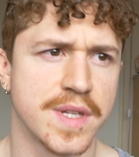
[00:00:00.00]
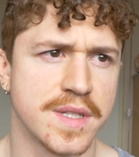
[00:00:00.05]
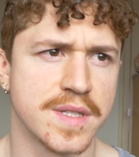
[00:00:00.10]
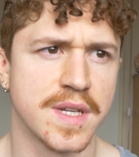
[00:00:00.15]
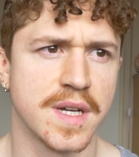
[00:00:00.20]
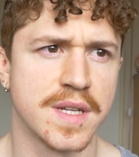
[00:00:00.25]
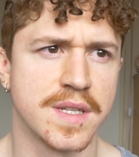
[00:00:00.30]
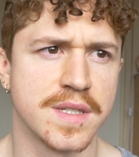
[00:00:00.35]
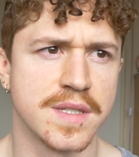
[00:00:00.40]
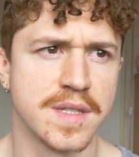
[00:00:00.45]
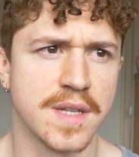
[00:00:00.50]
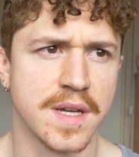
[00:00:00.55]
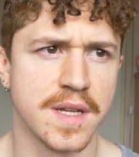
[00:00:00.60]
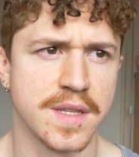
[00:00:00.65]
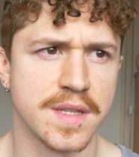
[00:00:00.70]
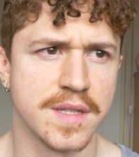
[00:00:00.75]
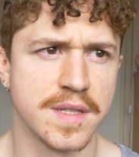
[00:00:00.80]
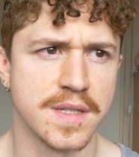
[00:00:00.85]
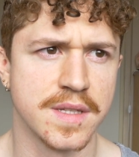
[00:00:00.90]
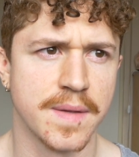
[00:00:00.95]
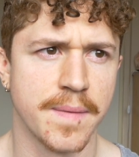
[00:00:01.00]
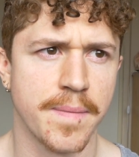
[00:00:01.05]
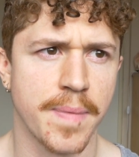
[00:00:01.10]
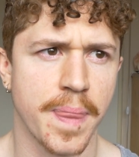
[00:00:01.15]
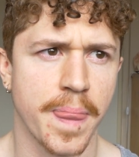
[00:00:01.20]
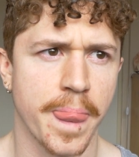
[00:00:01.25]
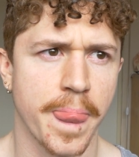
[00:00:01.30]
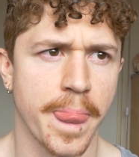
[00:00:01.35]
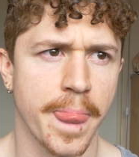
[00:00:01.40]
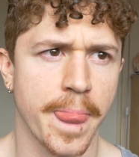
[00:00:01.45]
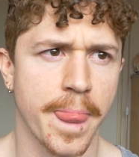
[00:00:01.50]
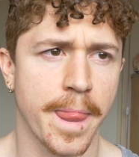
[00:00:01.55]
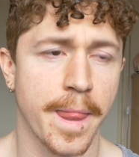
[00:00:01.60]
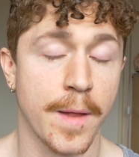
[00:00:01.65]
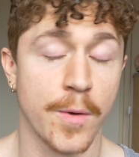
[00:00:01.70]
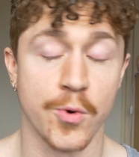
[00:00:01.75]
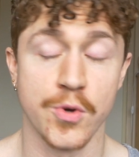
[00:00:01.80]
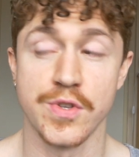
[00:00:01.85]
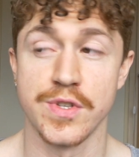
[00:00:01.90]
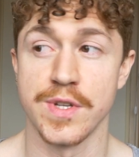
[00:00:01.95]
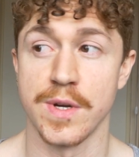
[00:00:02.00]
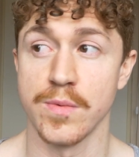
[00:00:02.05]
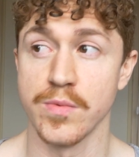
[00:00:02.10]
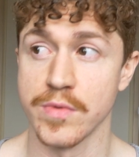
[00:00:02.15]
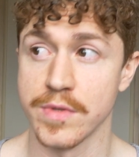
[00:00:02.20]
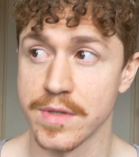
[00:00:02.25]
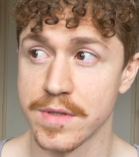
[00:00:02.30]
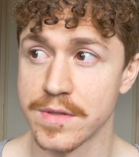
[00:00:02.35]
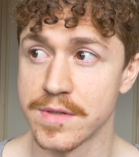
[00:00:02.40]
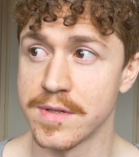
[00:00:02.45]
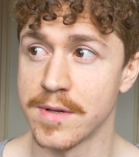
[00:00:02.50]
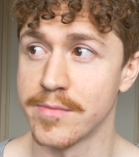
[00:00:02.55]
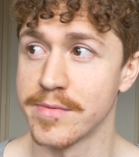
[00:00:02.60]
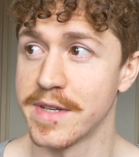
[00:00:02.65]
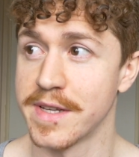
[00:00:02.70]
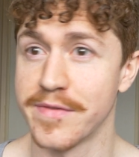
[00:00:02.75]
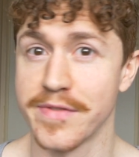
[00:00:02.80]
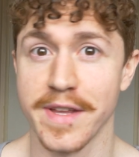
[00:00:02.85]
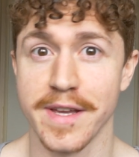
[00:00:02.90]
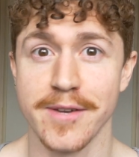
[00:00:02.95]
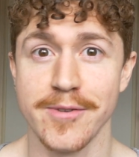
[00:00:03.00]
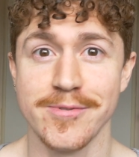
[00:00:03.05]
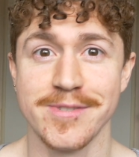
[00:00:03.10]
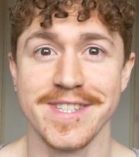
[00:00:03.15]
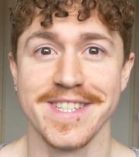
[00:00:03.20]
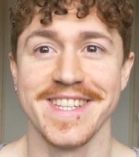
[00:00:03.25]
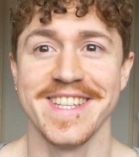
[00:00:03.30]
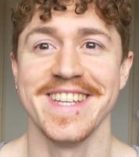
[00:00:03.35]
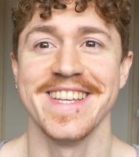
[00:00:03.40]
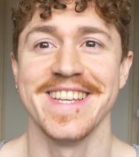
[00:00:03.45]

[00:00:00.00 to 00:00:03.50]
and, and, and or don't, don't leave the house.